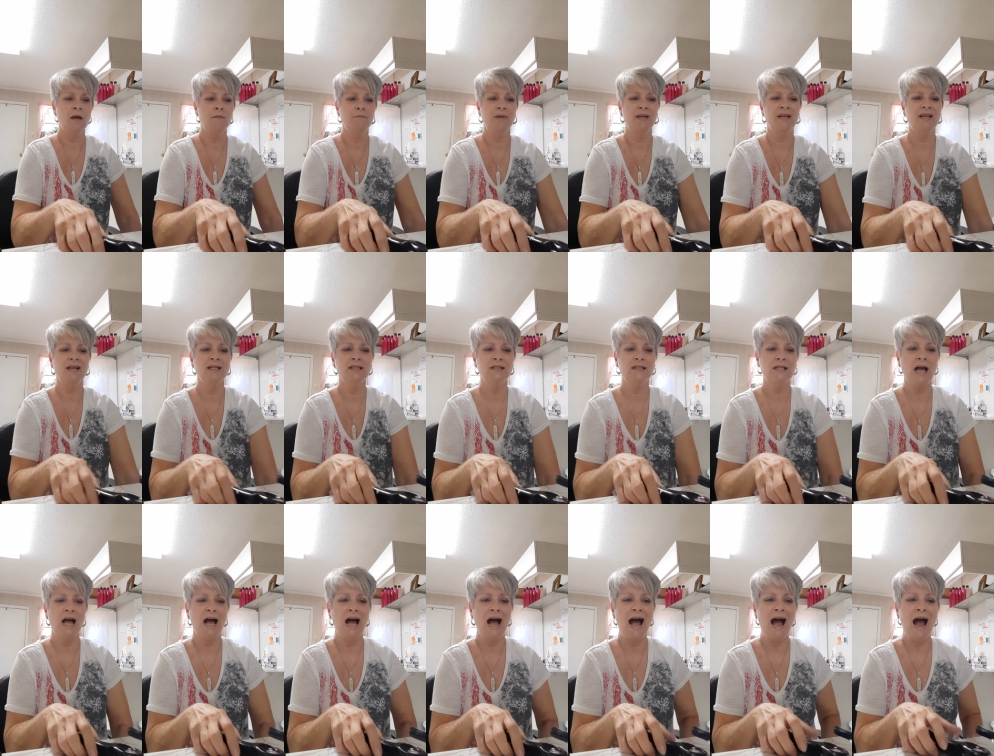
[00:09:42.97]
because
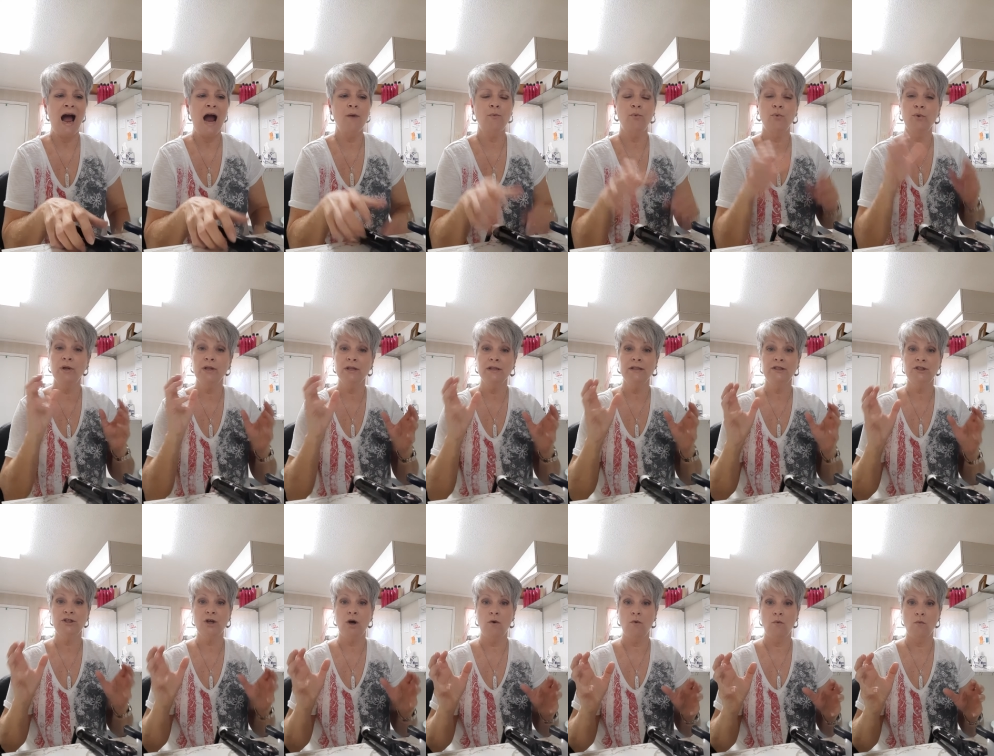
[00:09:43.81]
I really
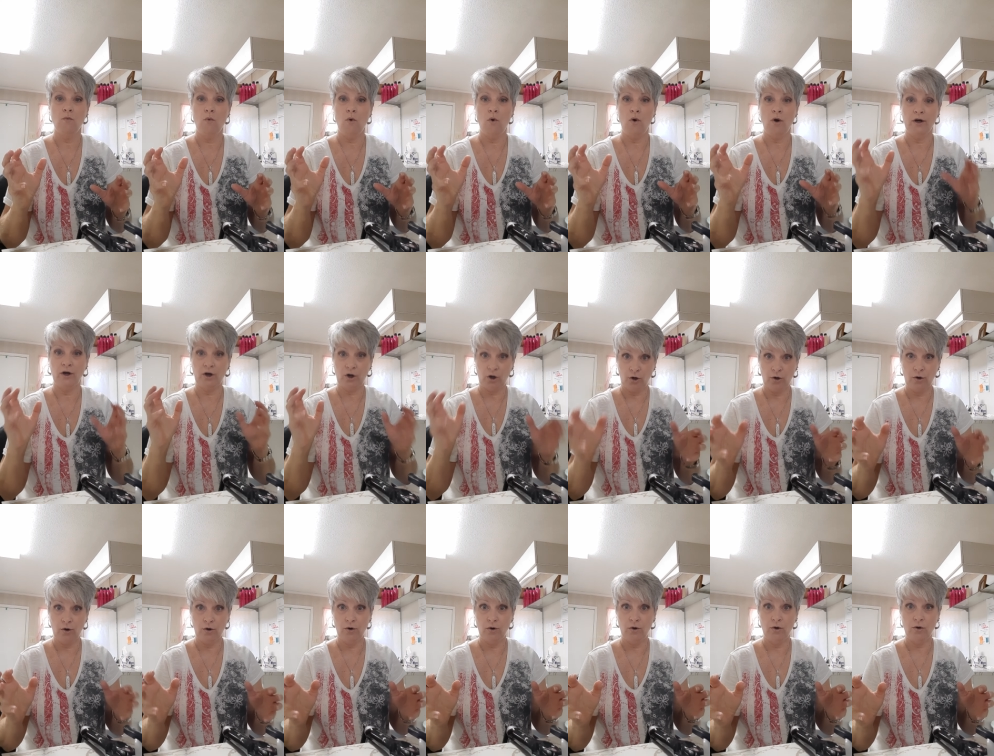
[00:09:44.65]
don't want
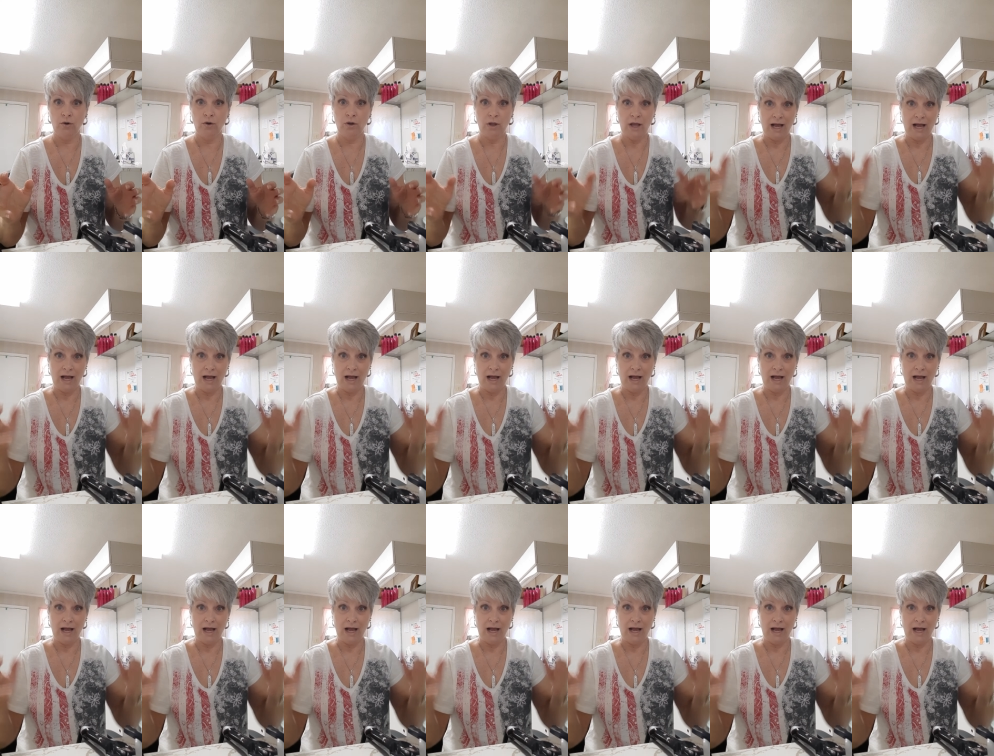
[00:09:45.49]
curl,